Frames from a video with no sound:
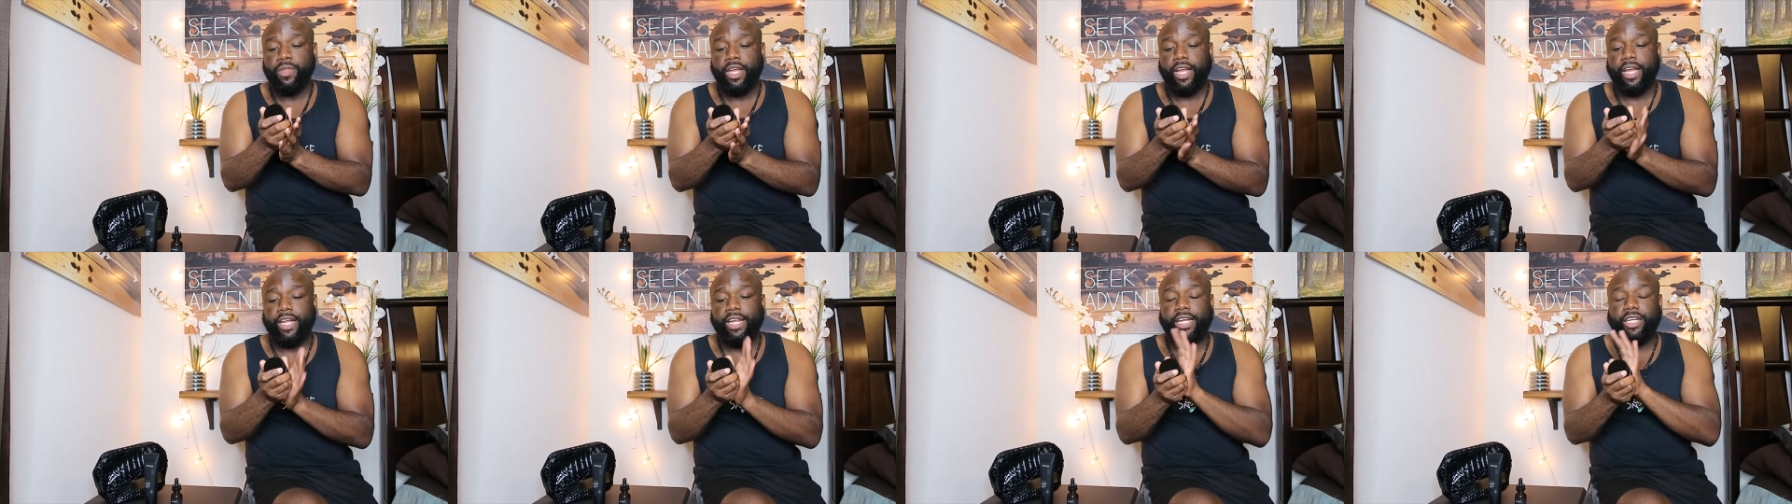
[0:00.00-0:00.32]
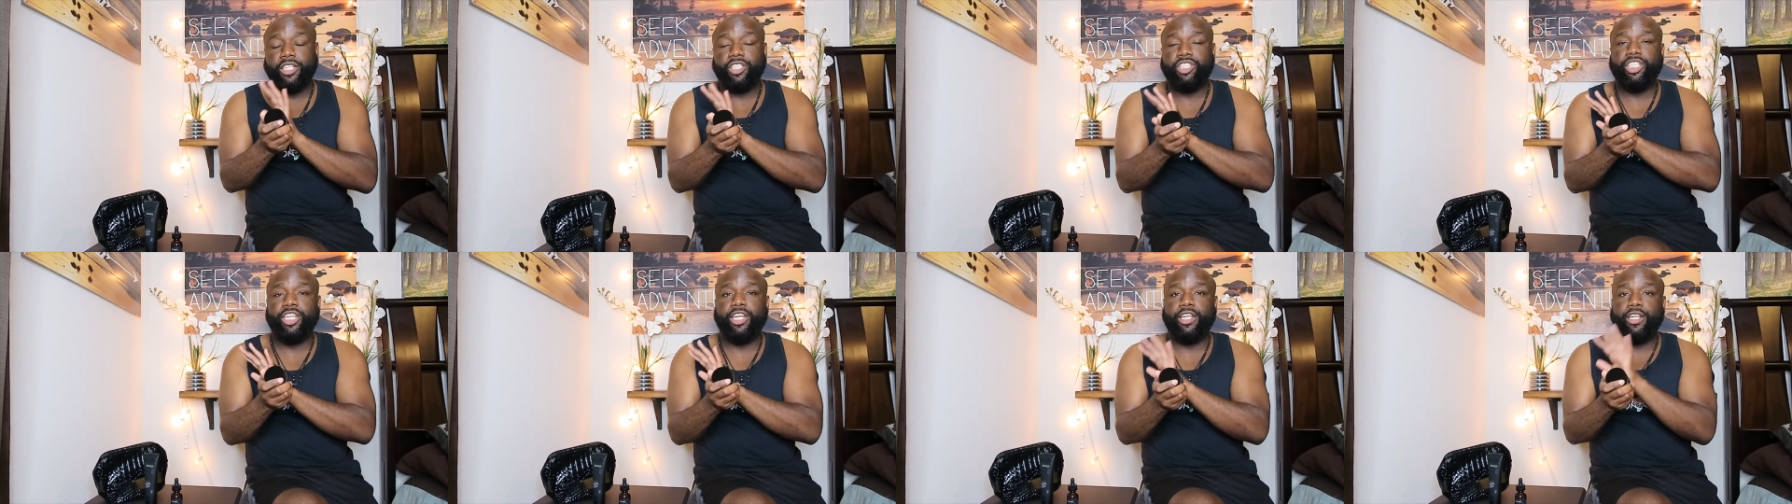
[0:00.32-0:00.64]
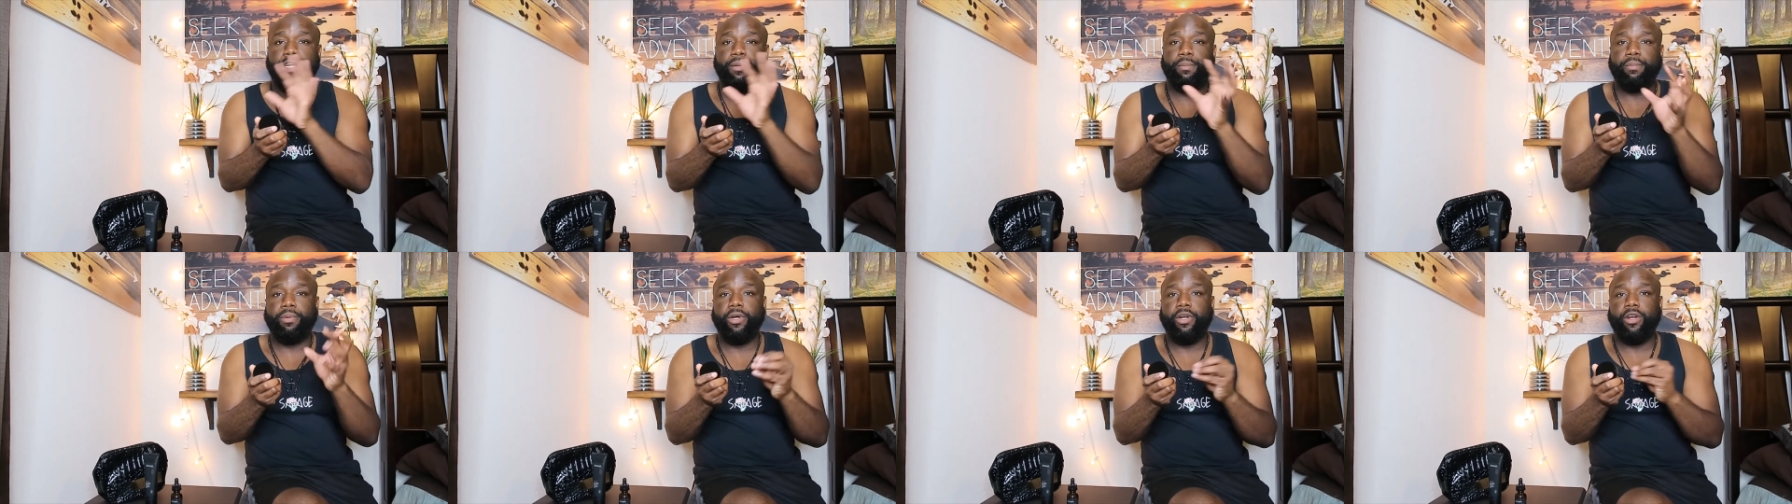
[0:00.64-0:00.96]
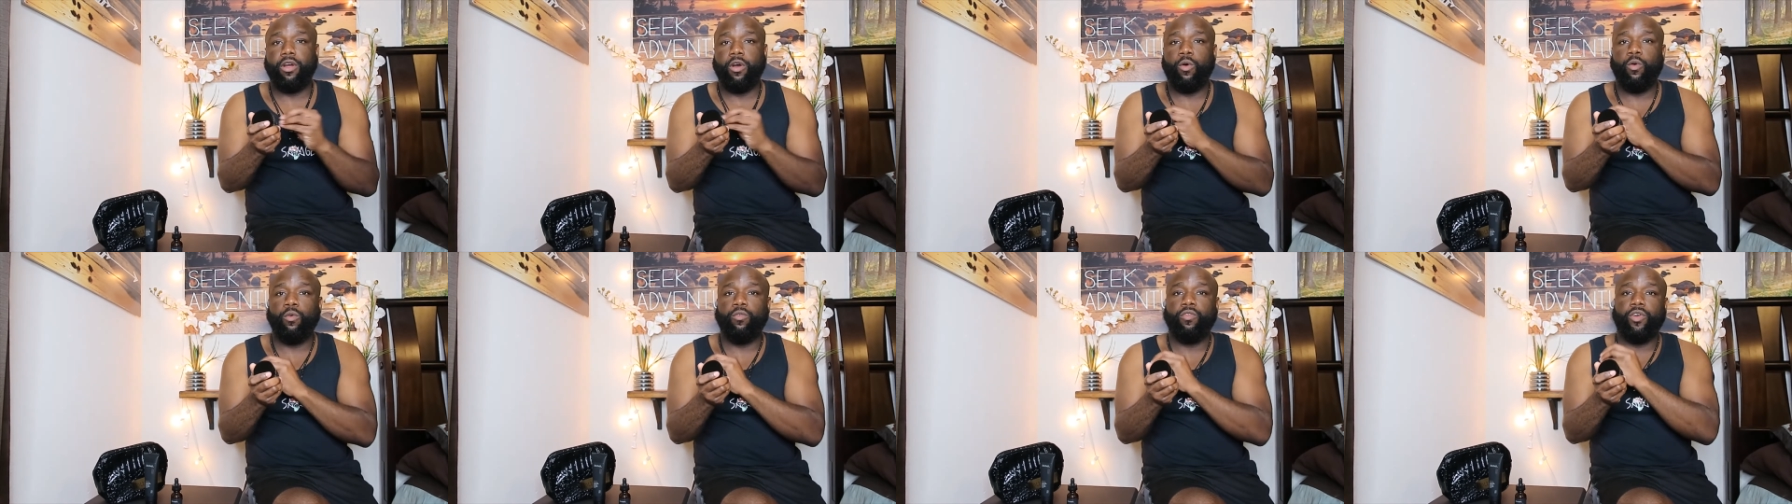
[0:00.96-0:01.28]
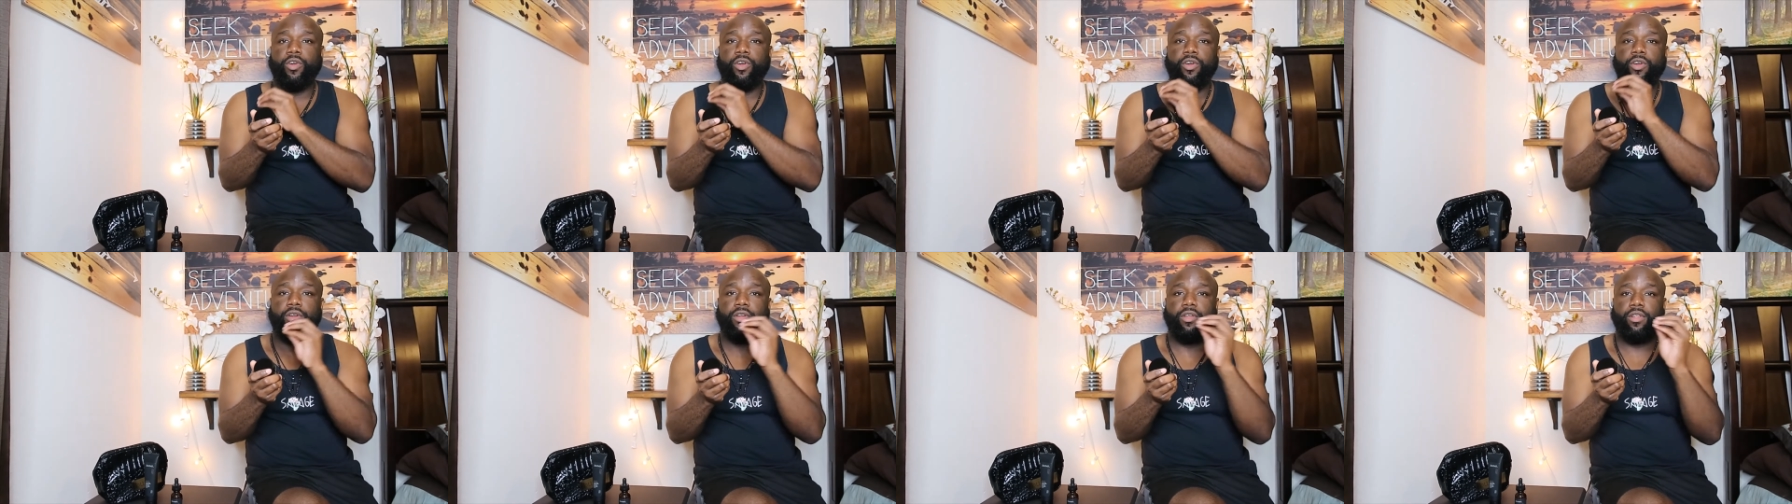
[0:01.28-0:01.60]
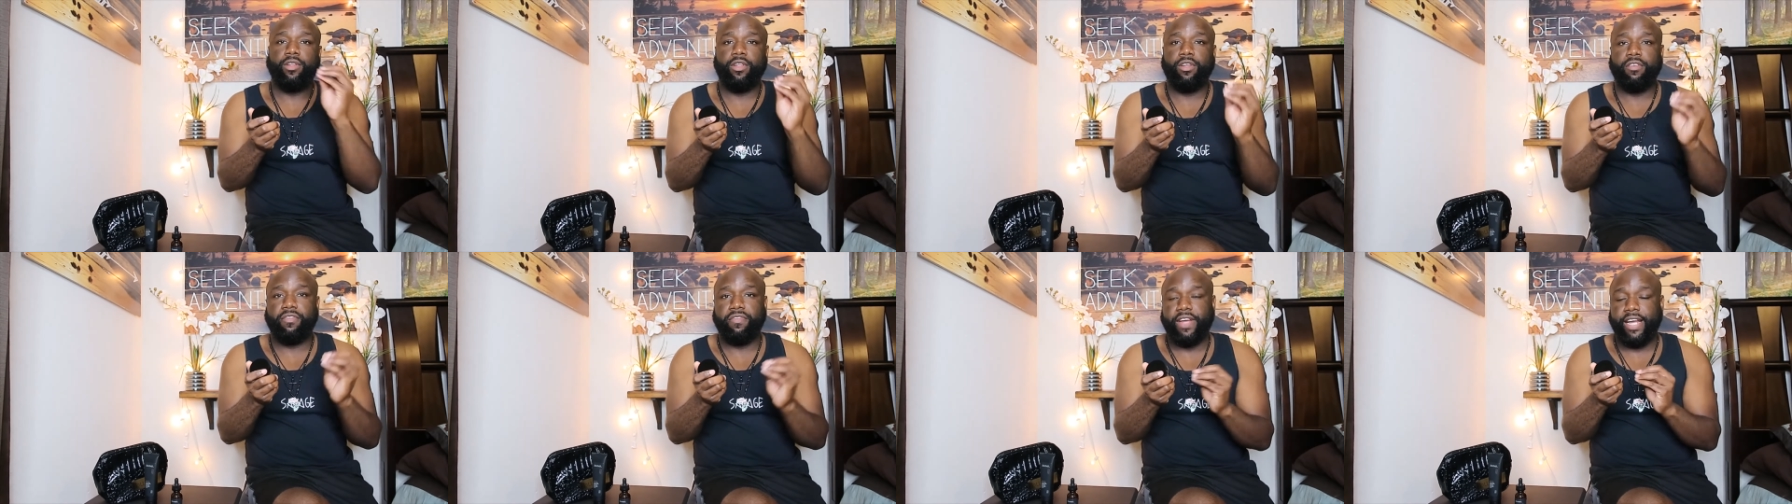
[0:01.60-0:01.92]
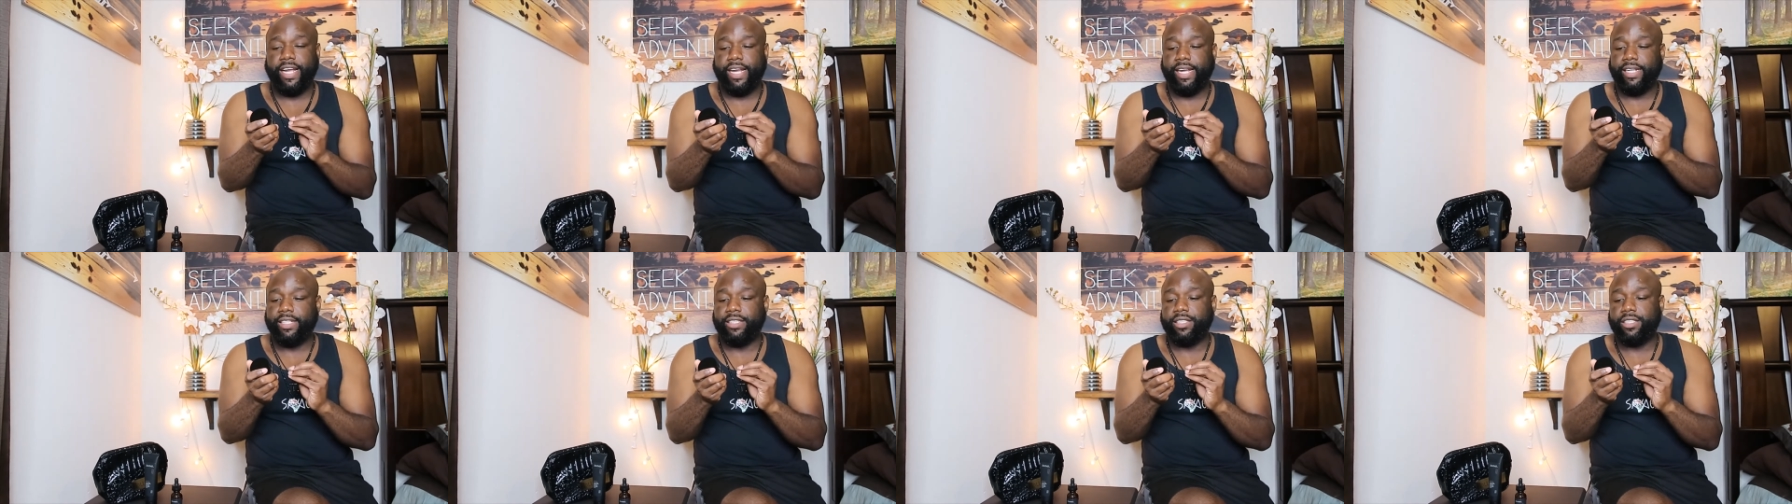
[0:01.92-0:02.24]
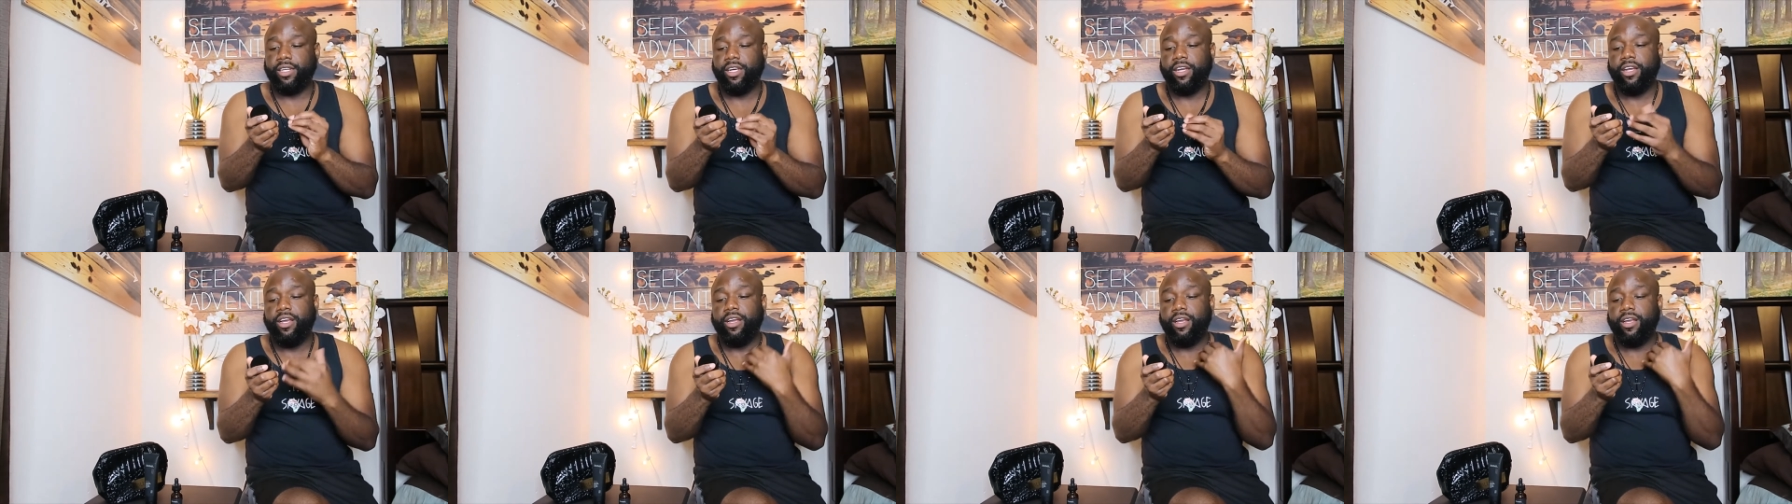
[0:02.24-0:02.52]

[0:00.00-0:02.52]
and then gently put over the face.